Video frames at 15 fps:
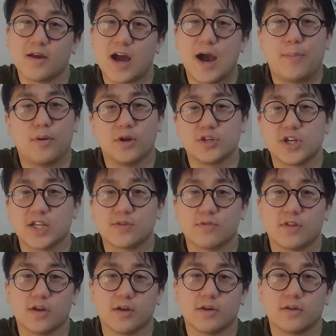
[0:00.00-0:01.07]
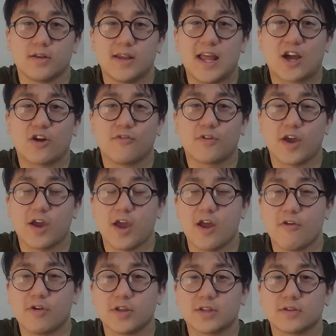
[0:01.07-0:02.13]
I apologize for the lack of
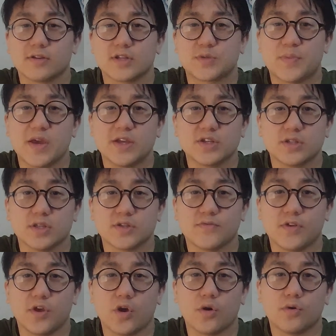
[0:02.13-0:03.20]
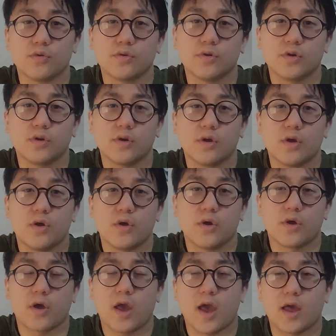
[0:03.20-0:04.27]
coherent speech in this video
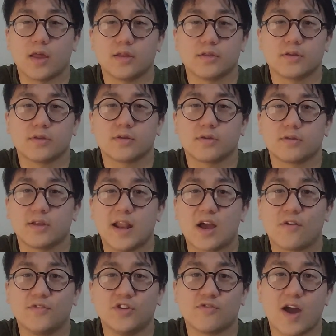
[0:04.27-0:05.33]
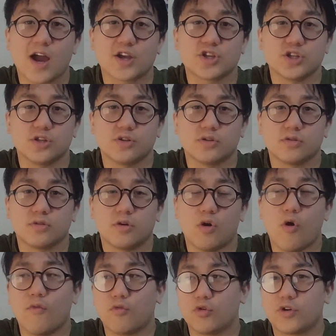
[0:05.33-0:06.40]
and the lack of direction,
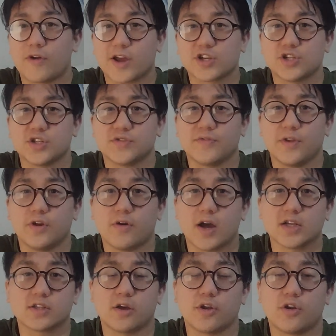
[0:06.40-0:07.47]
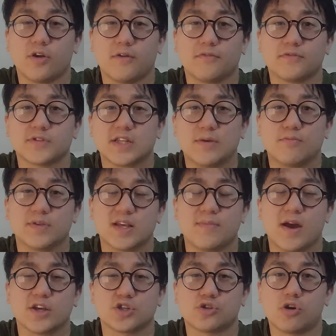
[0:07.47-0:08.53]
overall direction in this video. I started off
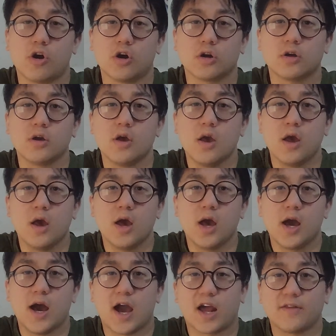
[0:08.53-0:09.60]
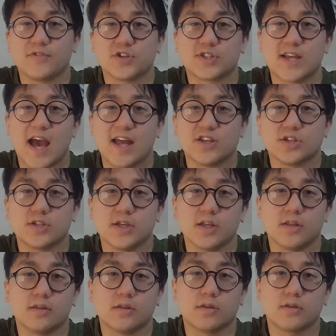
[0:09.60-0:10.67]
semi-strong I kind of just
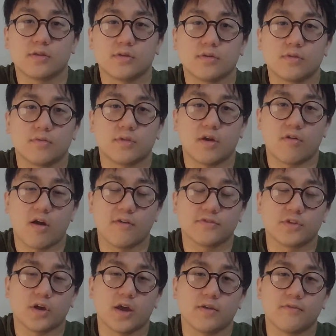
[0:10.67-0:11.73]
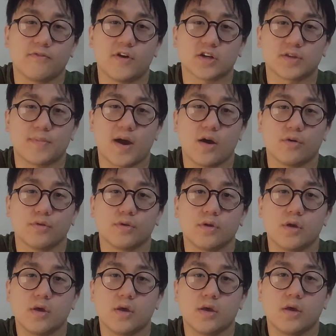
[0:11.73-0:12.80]
tangented thereafter I talked about.
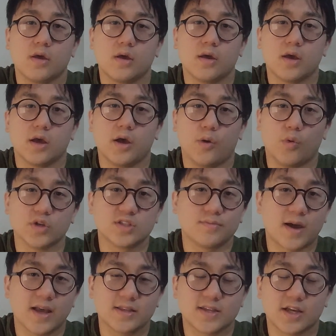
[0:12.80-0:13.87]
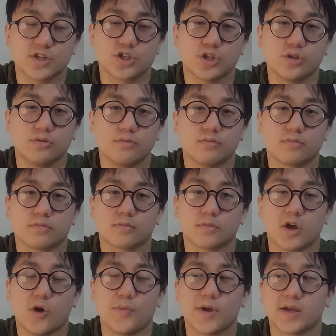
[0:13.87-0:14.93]
It wasn't my intention,
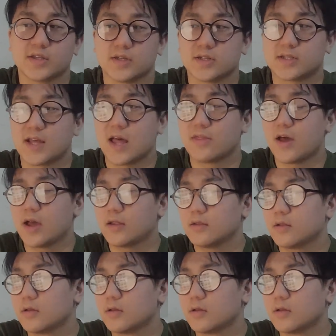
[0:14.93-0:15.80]
I hope you guys understand that.